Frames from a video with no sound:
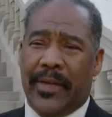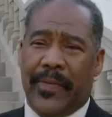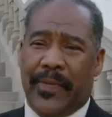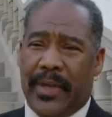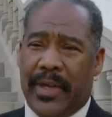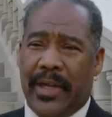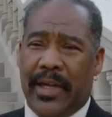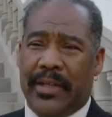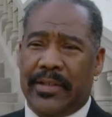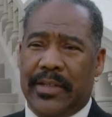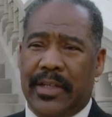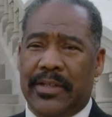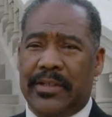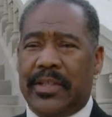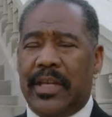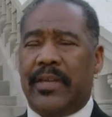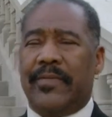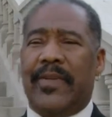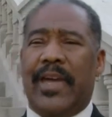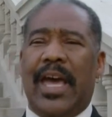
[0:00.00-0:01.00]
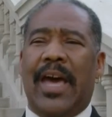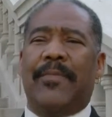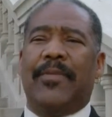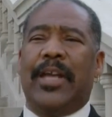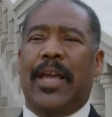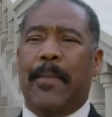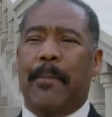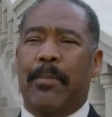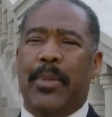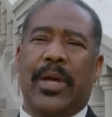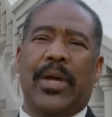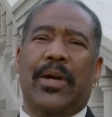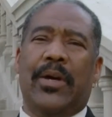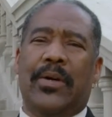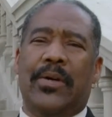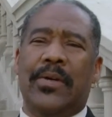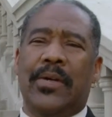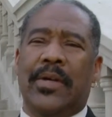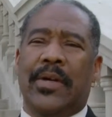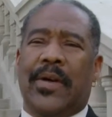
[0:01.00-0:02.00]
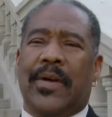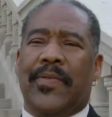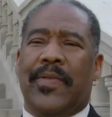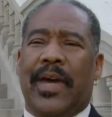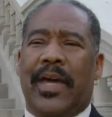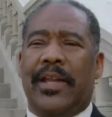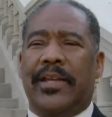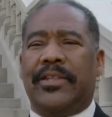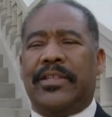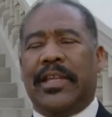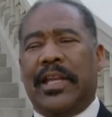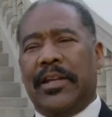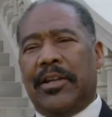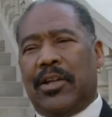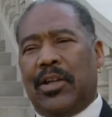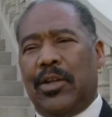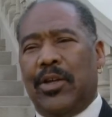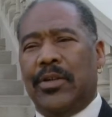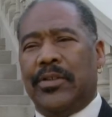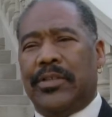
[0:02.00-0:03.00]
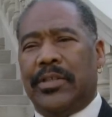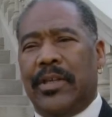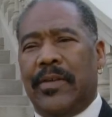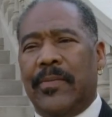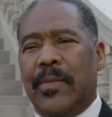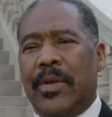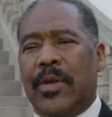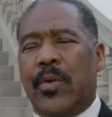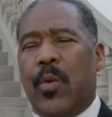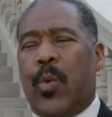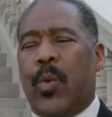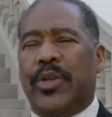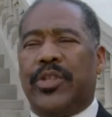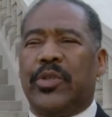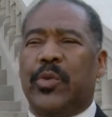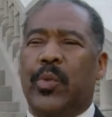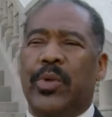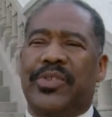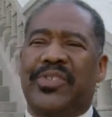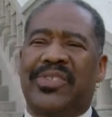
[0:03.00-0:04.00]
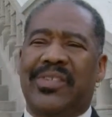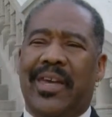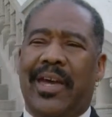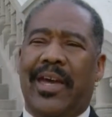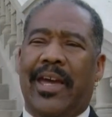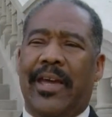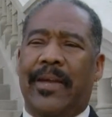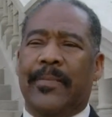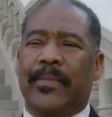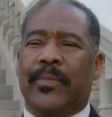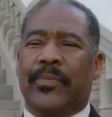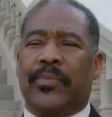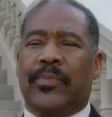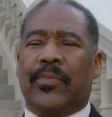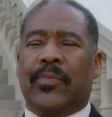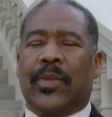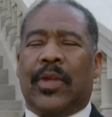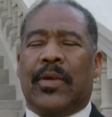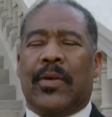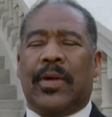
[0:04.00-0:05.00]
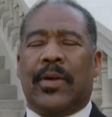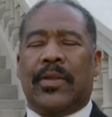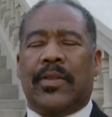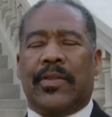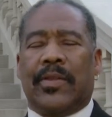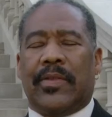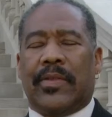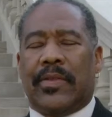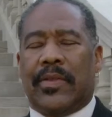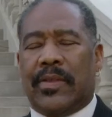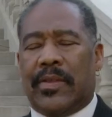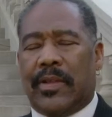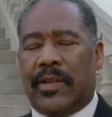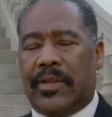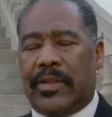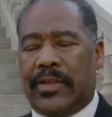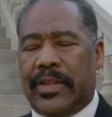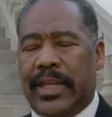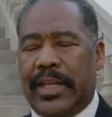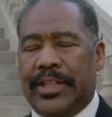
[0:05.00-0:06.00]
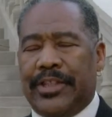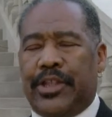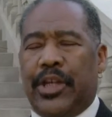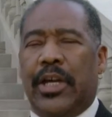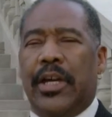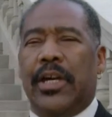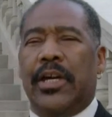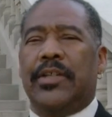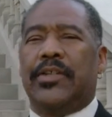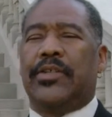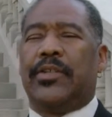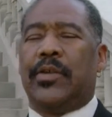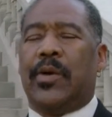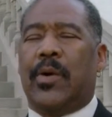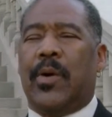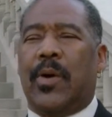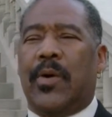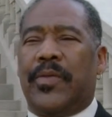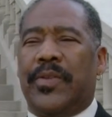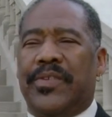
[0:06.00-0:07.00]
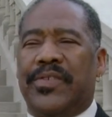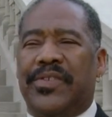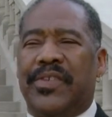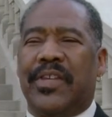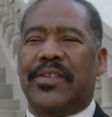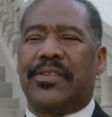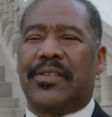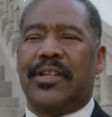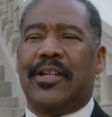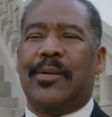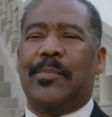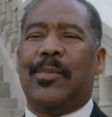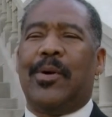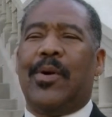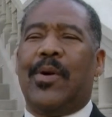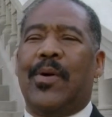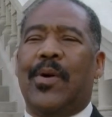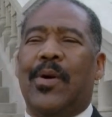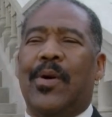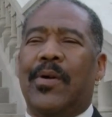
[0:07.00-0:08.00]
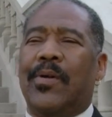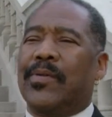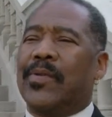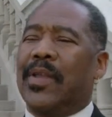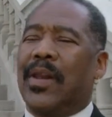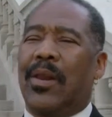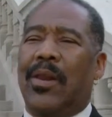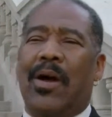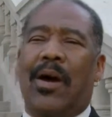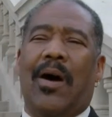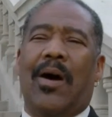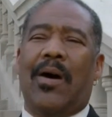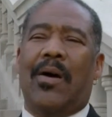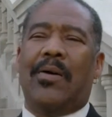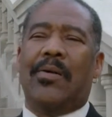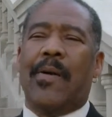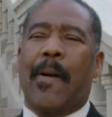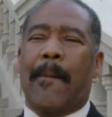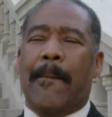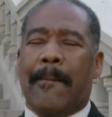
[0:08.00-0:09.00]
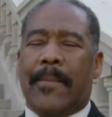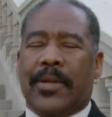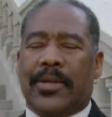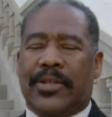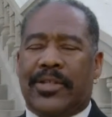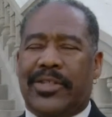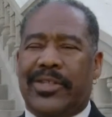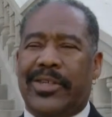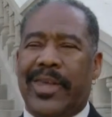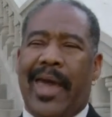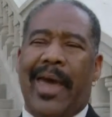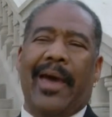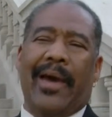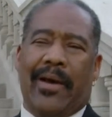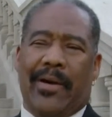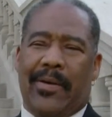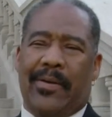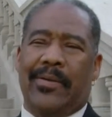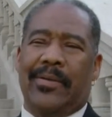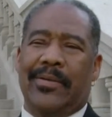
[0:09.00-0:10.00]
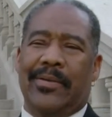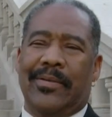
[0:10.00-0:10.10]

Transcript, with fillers: at things instead of having a bill that is inclusive, which would say the judge or the system or the law shall